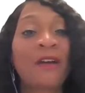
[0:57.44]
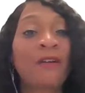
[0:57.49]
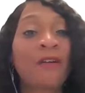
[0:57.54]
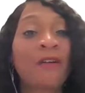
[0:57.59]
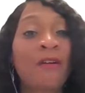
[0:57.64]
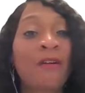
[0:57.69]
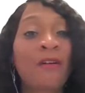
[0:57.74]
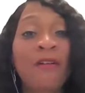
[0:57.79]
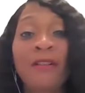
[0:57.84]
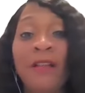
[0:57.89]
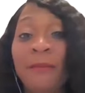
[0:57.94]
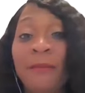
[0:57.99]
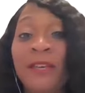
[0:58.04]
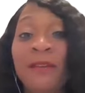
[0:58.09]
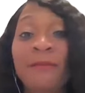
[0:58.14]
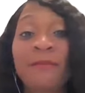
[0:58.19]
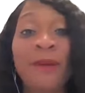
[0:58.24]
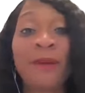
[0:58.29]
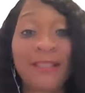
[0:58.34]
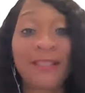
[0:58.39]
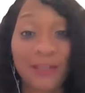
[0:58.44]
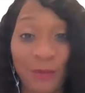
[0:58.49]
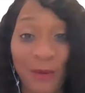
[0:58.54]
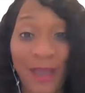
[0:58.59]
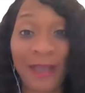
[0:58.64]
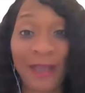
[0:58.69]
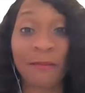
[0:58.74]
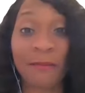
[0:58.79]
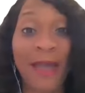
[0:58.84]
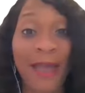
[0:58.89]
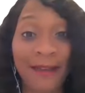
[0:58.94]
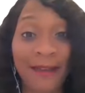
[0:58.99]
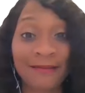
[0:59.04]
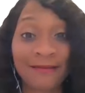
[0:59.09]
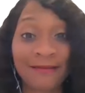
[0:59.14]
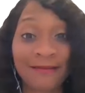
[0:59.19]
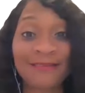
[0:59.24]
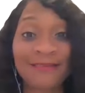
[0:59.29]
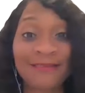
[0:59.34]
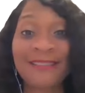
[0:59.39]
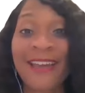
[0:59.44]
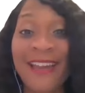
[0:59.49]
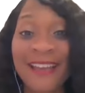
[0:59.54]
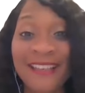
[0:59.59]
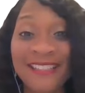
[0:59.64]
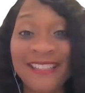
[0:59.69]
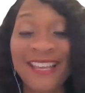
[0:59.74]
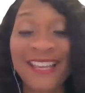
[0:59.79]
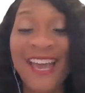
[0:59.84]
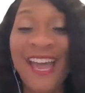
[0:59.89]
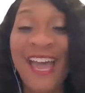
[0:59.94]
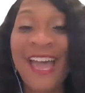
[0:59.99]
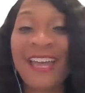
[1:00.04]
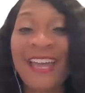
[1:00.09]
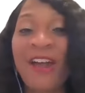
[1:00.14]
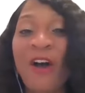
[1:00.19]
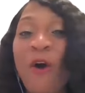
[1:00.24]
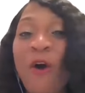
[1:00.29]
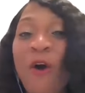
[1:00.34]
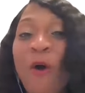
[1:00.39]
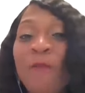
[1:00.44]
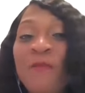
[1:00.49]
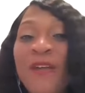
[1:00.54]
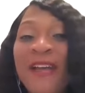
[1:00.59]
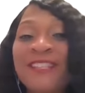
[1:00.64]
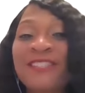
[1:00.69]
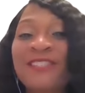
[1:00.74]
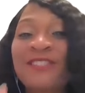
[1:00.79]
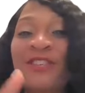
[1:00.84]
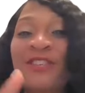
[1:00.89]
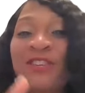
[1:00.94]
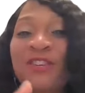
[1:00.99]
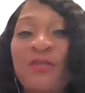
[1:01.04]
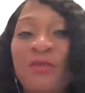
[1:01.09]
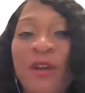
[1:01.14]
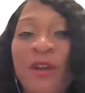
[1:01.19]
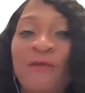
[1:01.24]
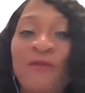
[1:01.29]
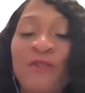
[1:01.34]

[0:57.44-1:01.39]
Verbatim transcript: girl, I'm getting my swag back. Yes. And I hope that's you. If